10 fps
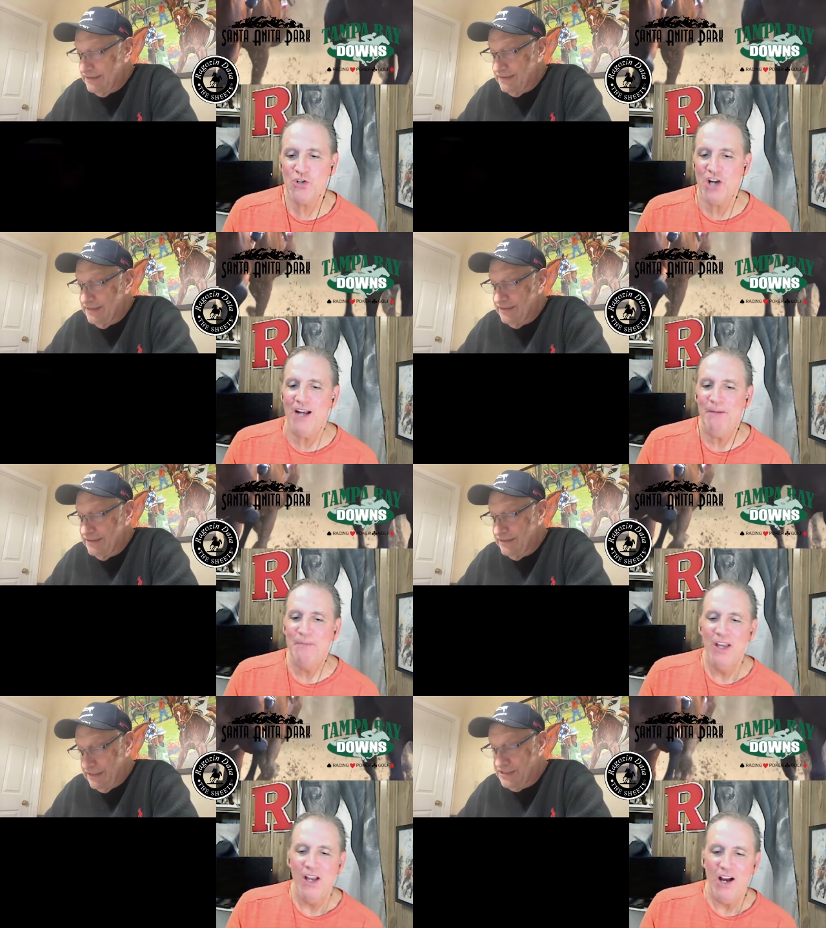Speaker 1: shot?
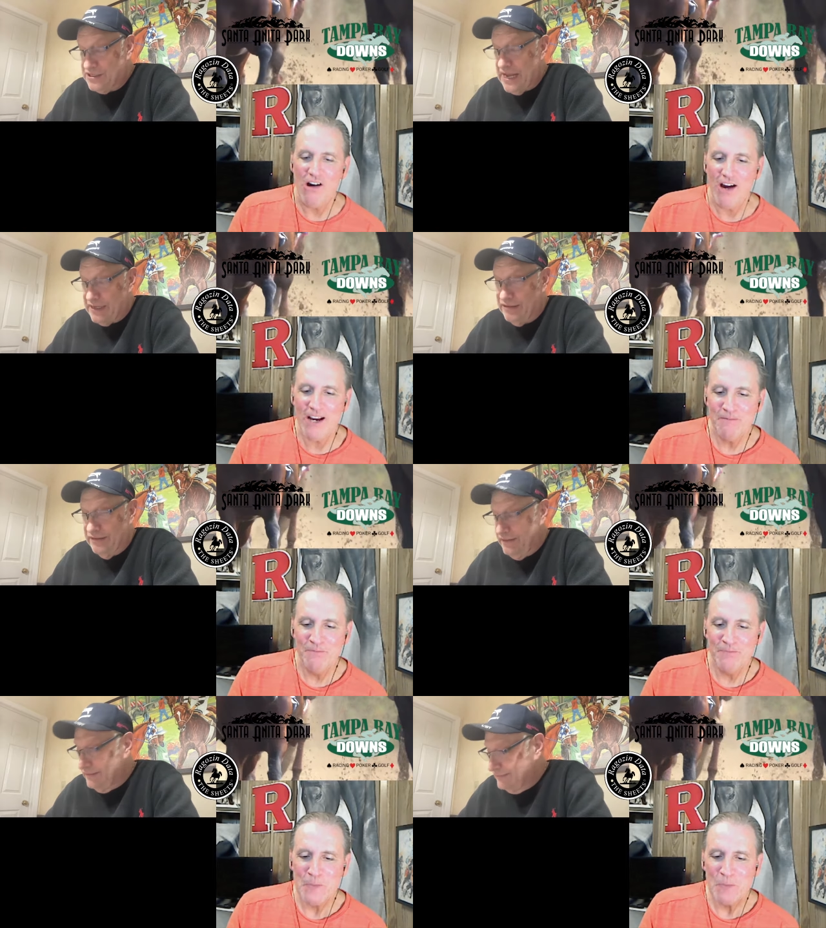Exactly. All right.
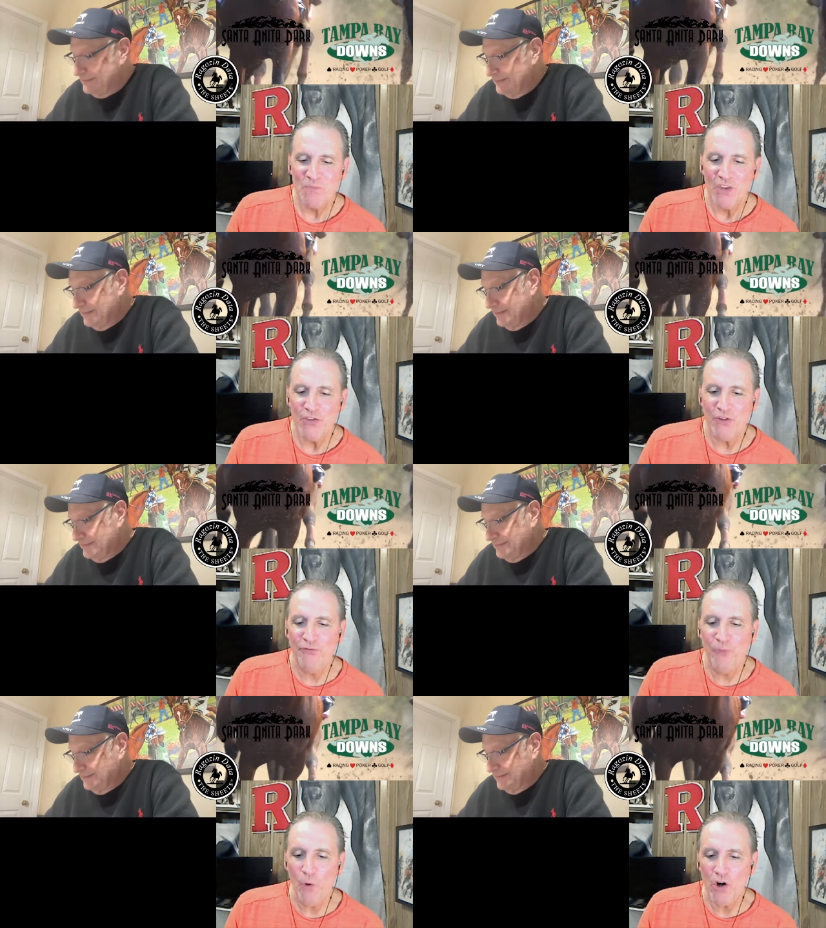The
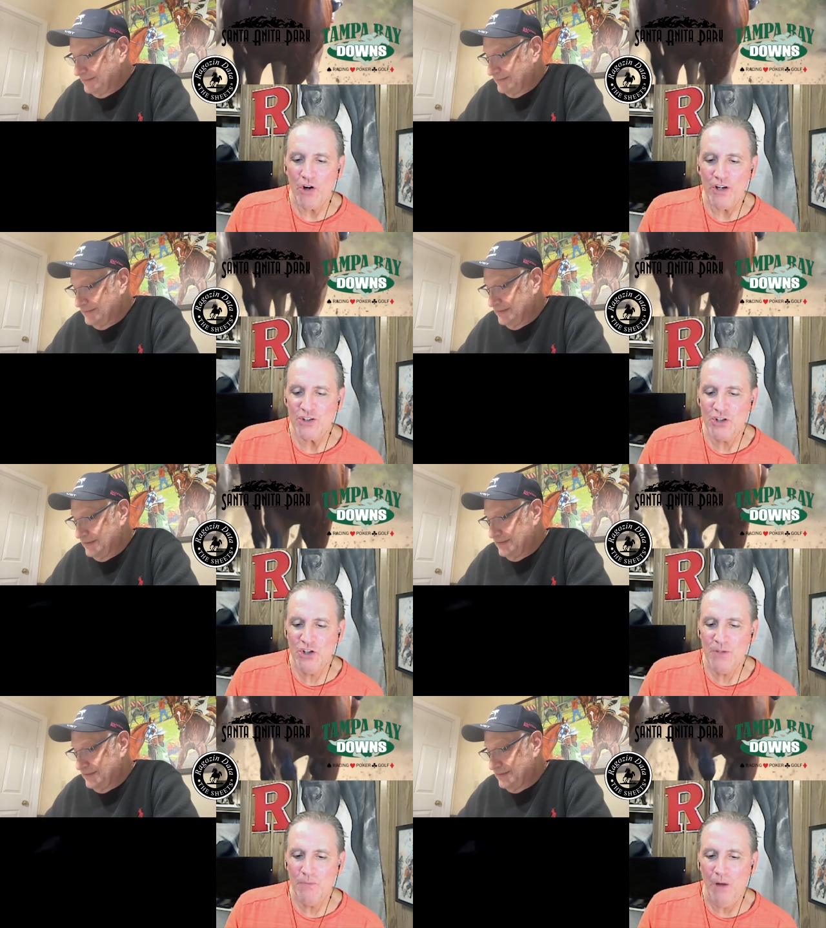four is
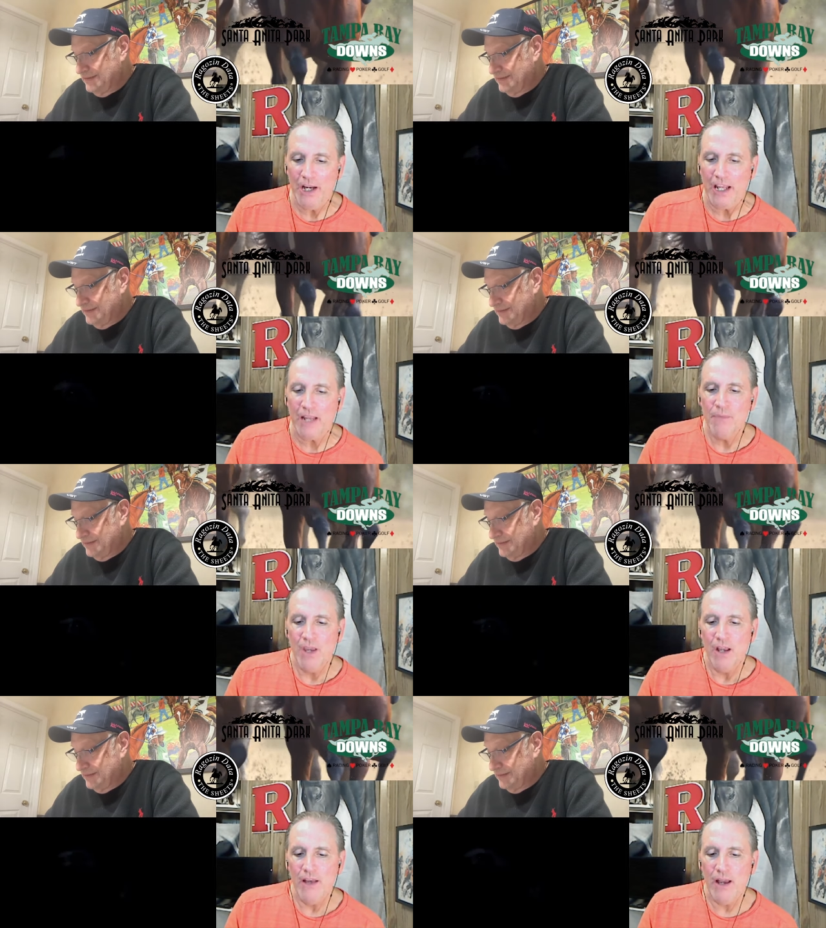good money.
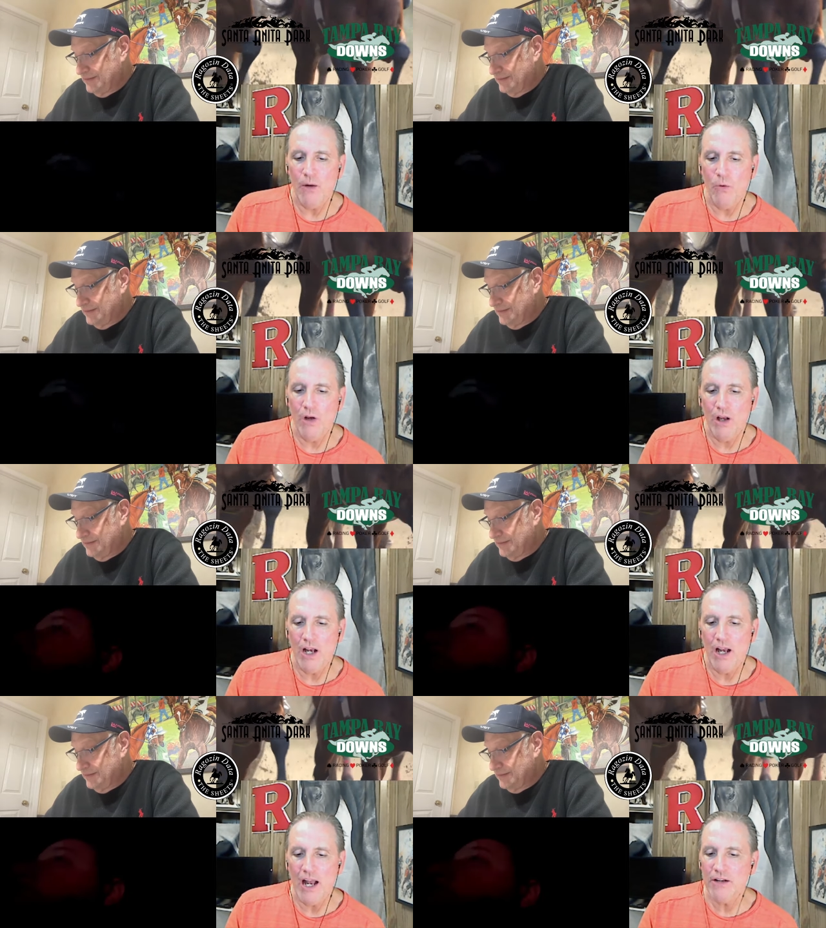Now,
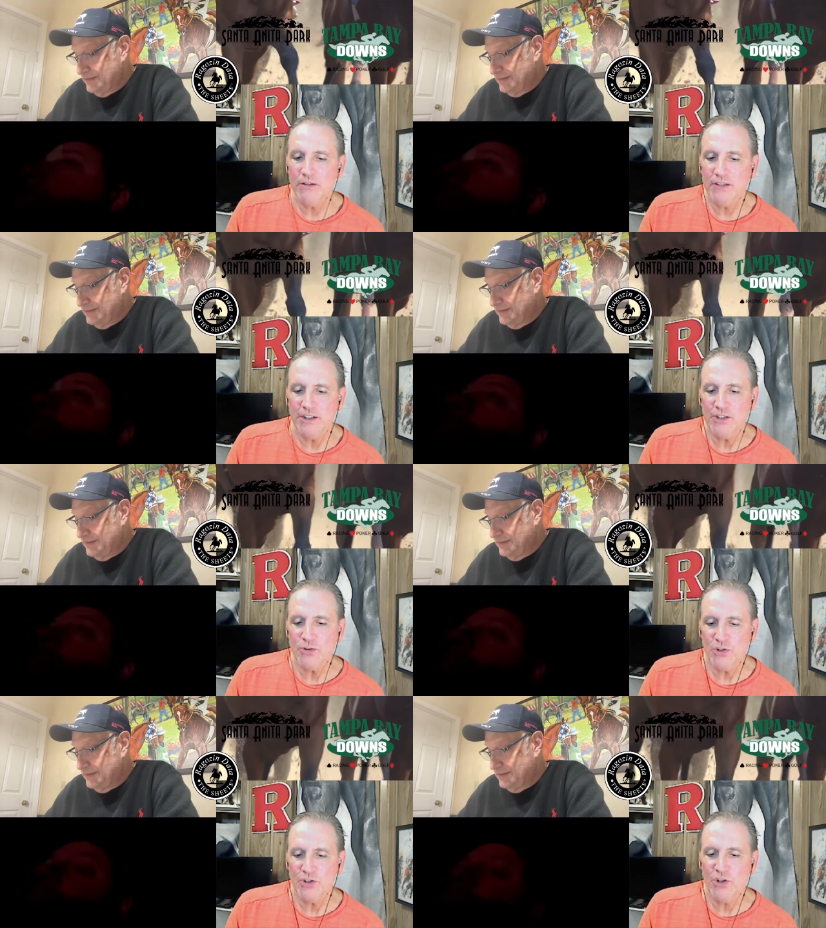uh, I don't think
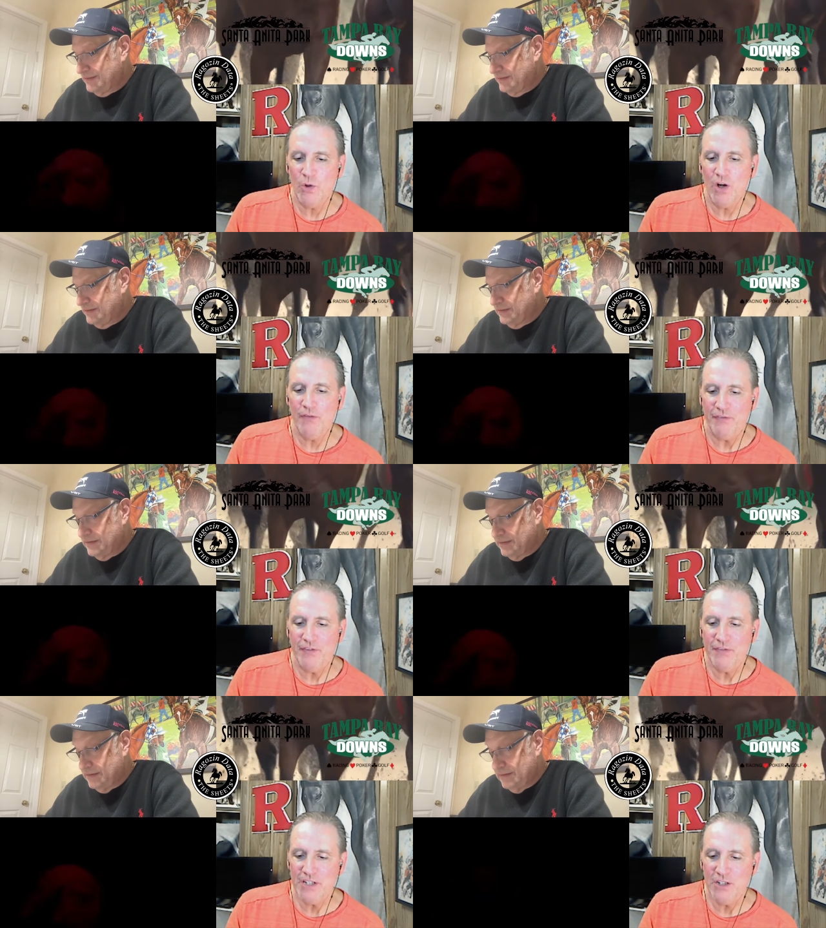this horse is going off at
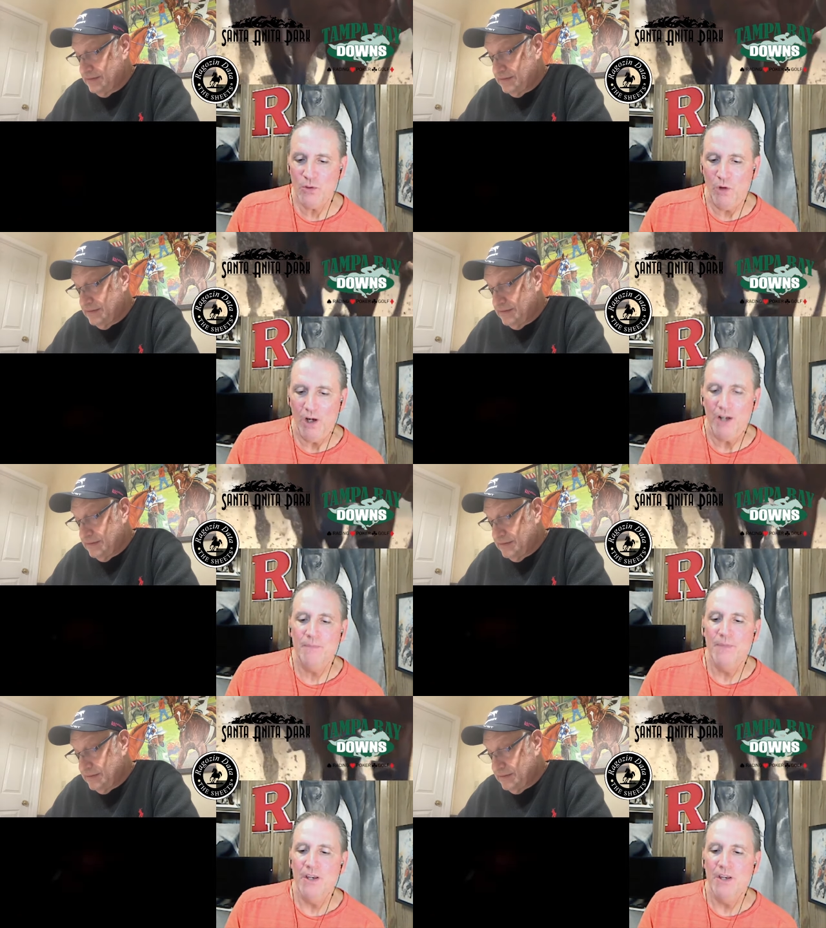15 to 1.